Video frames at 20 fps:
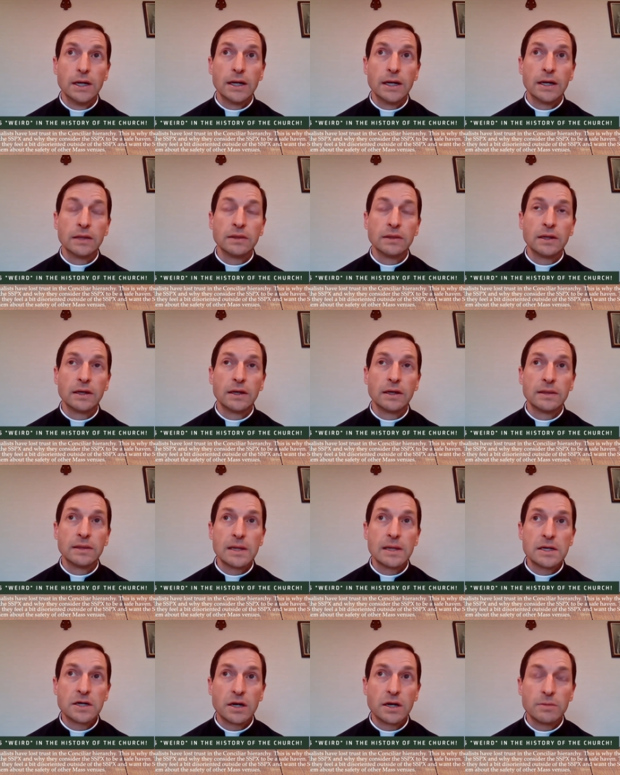and
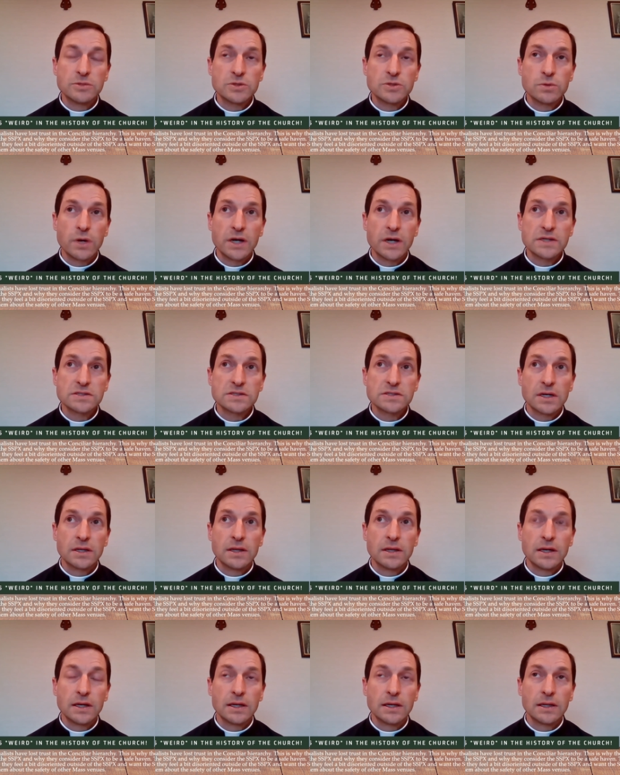they come to us
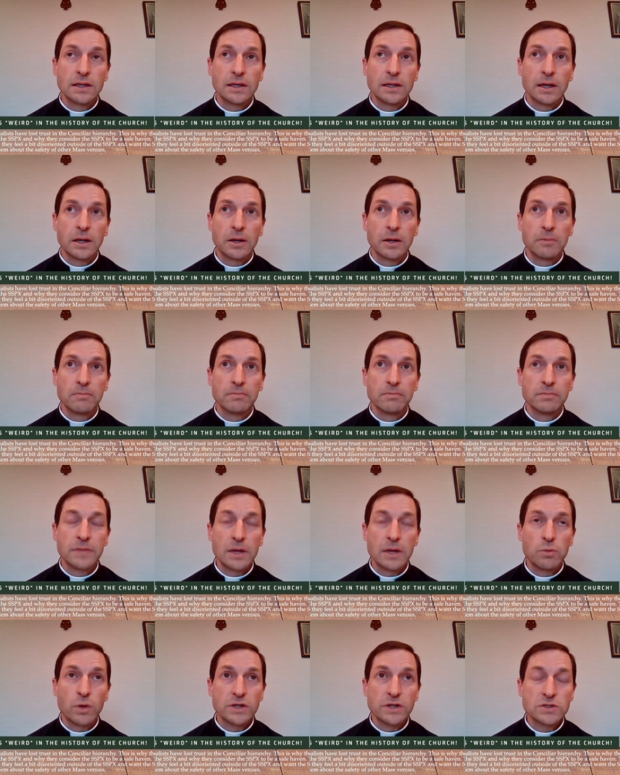and
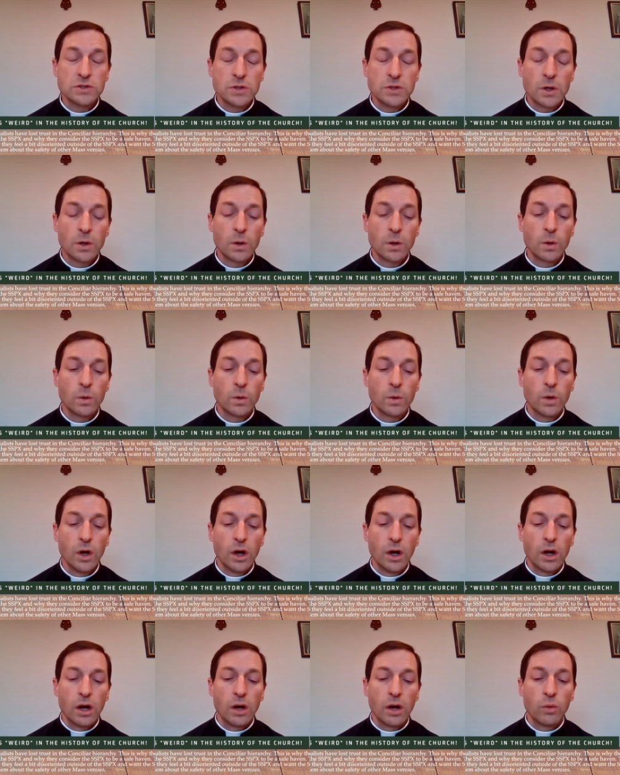they want to know
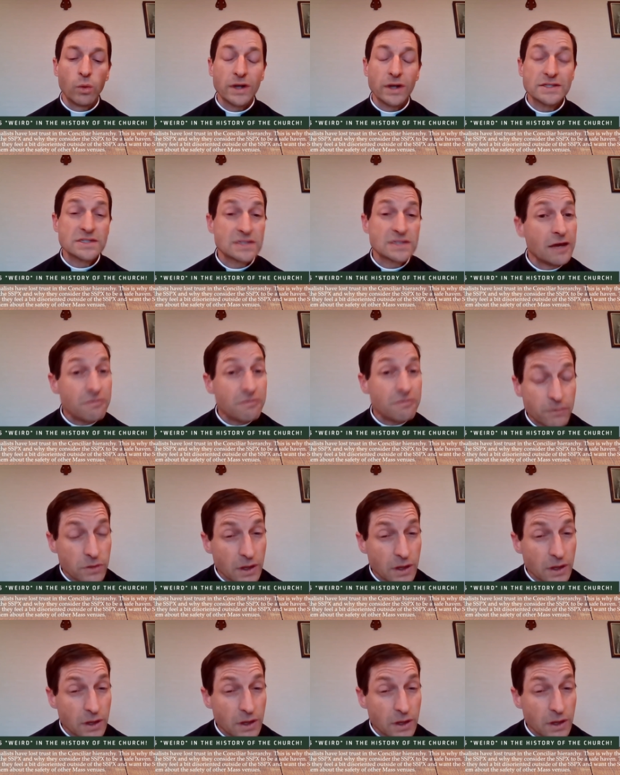what's safe for